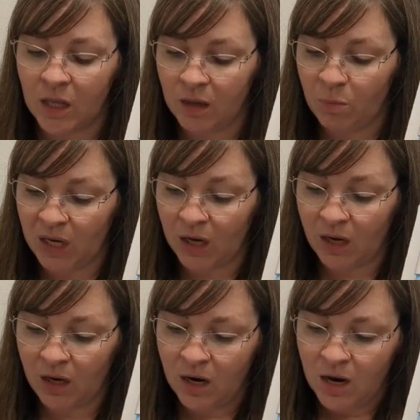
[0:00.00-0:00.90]

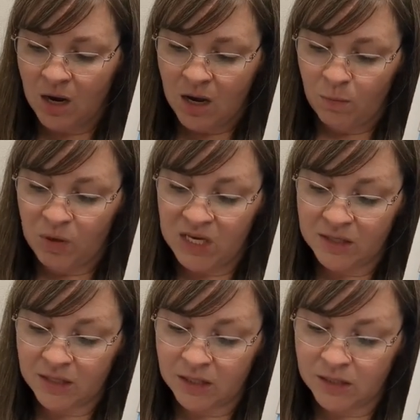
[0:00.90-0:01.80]
Olympic
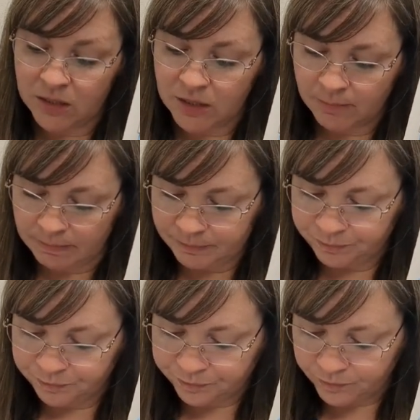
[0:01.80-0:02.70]
pieces.
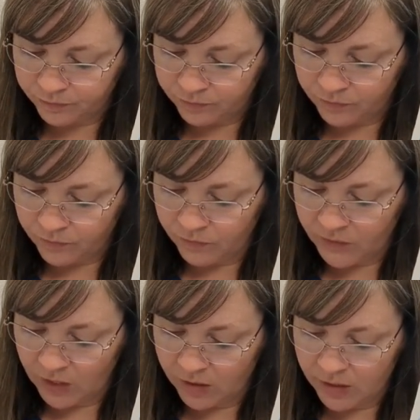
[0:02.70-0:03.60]

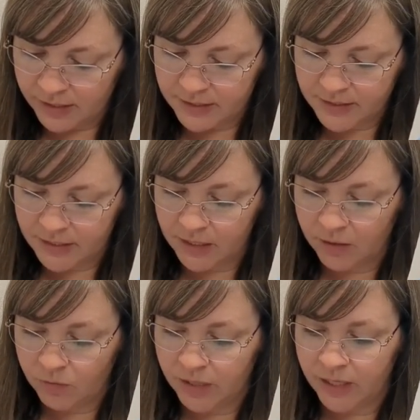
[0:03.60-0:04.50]
Let's
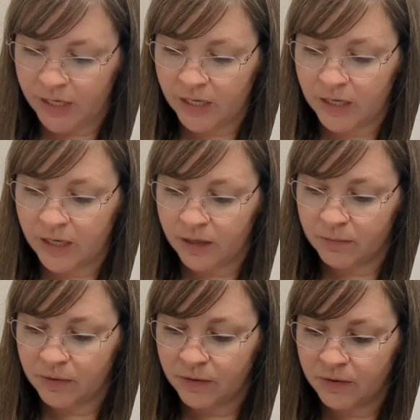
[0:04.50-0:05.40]
see what I ended up
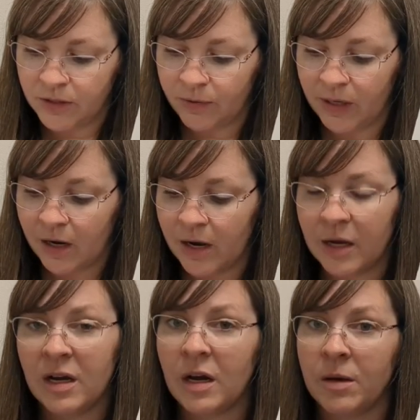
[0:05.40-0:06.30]
doing. I
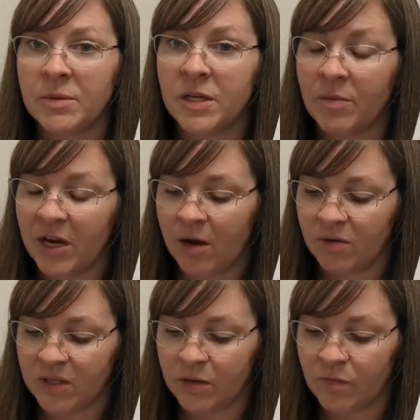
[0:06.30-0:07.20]
ended up subbing
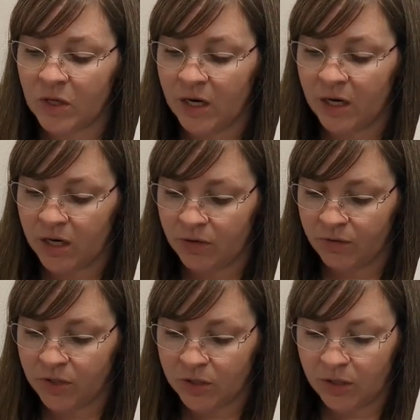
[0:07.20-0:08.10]
out some that I had
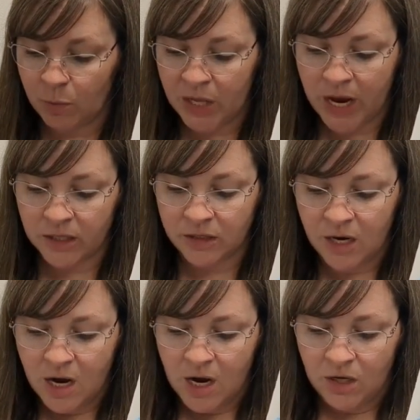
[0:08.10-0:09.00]
originally planned
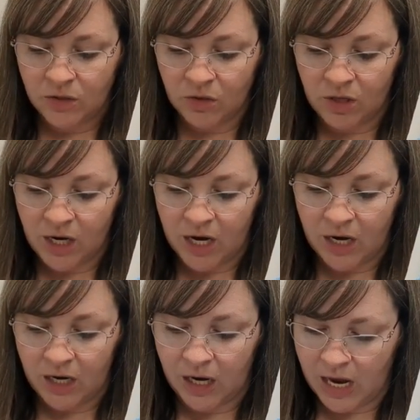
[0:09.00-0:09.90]
so that I
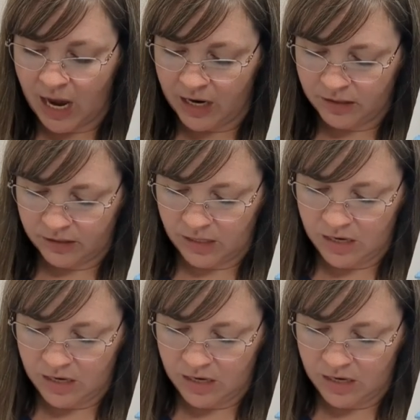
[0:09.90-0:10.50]
could get.